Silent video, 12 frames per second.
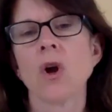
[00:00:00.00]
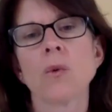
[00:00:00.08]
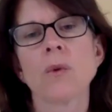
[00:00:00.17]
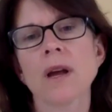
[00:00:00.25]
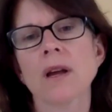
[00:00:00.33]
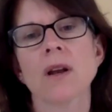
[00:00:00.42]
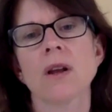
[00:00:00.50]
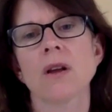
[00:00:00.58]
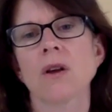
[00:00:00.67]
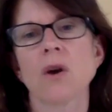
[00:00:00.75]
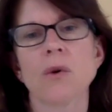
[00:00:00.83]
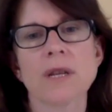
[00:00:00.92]
We're not going to
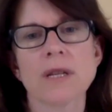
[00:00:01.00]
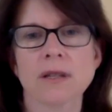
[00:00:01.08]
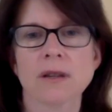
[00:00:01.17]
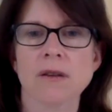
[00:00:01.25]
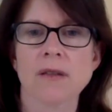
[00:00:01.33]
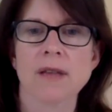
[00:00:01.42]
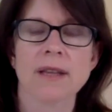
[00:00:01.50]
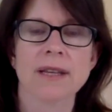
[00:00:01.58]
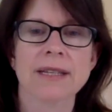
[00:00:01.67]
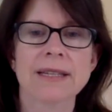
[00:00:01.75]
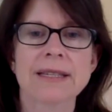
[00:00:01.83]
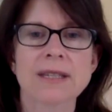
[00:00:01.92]
go into all that
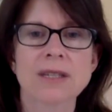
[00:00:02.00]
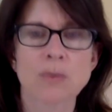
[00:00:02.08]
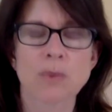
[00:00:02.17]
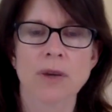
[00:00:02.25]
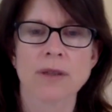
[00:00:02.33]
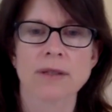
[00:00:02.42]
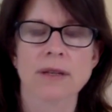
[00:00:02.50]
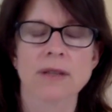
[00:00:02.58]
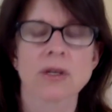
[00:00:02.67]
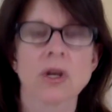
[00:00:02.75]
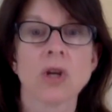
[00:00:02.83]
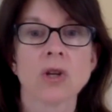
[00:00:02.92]
like decision process
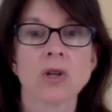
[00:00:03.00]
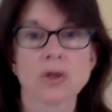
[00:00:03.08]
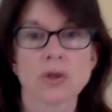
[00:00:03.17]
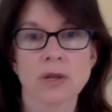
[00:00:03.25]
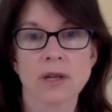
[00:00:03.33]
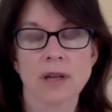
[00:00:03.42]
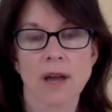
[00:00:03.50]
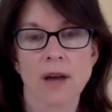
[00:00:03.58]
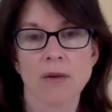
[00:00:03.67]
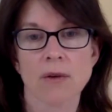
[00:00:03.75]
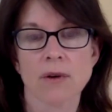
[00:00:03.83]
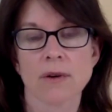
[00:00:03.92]
during
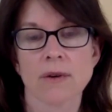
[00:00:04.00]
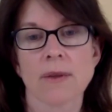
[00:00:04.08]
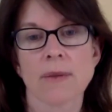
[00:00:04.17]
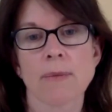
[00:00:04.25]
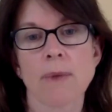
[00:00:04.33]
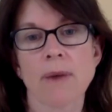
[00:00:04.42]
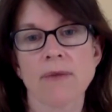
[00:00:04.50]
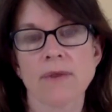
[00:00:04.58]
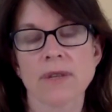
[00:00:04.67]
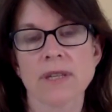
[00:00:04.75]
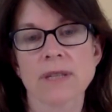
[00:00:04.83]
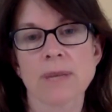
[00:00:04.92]
our
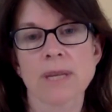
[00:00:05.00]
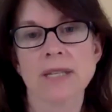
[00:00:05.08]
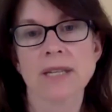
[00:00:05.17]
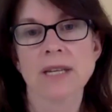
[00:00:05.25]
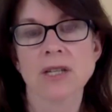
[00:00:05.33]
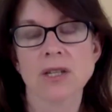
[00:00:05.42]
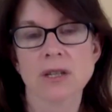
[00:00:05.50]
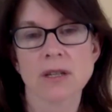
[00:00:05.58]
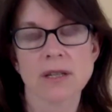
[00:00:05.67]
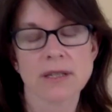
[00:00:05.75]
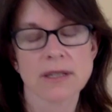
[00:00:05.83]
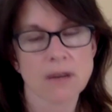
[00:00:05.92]
mindfulness
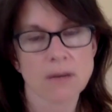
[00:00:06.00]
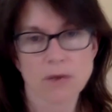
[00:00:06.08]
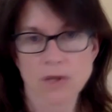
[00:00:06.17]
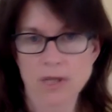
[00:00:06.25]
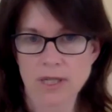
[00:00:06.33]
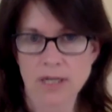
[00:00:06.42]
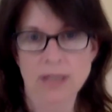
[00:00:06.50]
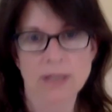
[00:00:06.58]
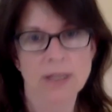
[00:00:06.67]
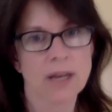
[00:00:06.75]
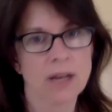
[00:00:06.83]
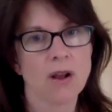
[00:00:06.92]
meditation. Instead, we're just going to
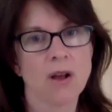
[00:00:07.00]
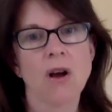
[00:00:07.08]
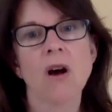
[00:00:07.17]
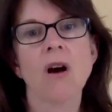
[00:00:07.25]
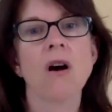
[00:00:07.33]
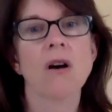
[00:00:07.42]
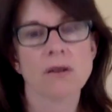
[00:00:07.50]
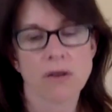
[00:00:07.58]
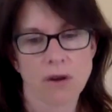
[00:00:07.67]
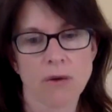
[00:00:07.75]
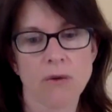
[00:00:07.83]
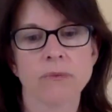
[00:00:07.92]
let it all
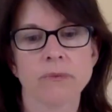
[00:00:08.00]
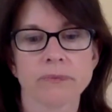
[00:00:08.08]
go.